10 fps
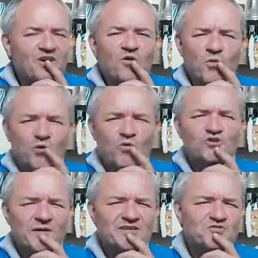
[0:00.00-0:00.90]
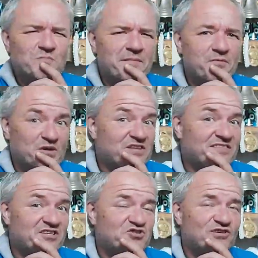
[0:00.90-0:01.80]
One also has to remember when you've
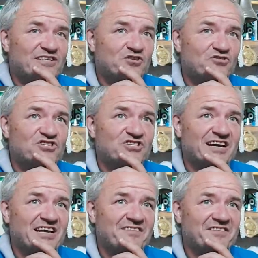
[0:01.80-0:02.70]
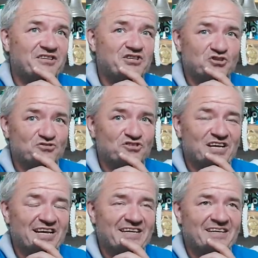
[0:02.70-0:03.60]
had a drink not to say anything that you shouldn't
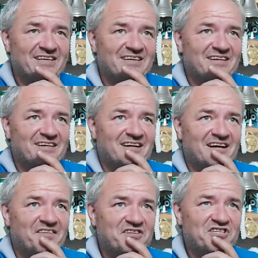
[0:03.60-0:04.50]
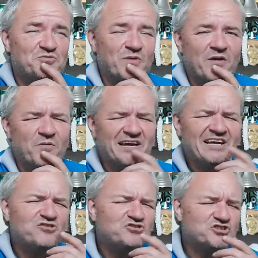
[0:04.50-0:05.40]
say. And this is where, when I
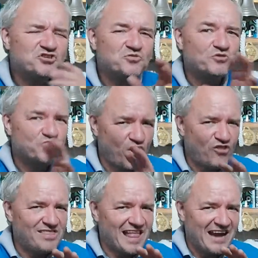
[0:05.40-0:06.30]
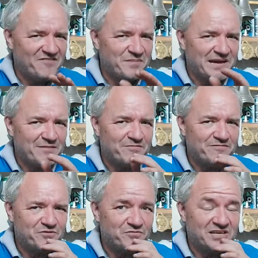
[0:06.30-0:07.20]
used to do non-live beer
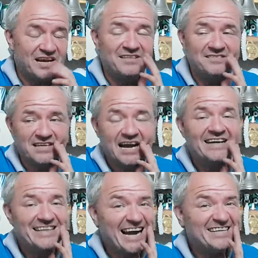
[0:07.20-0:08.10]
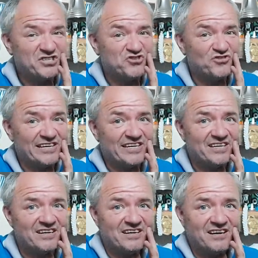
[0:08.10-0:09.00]
reviews and I'd had a drink,
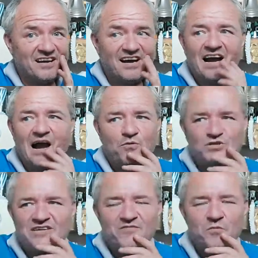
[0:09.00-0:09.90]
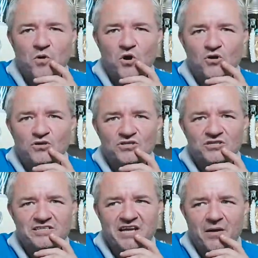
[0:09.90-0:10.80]
I was even worse.
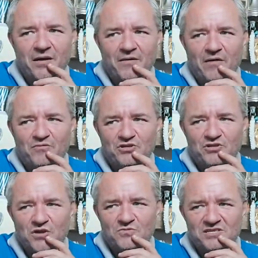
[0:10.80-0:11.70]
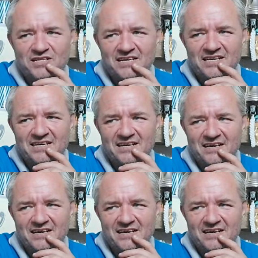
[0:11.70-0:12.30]
You know, I was totally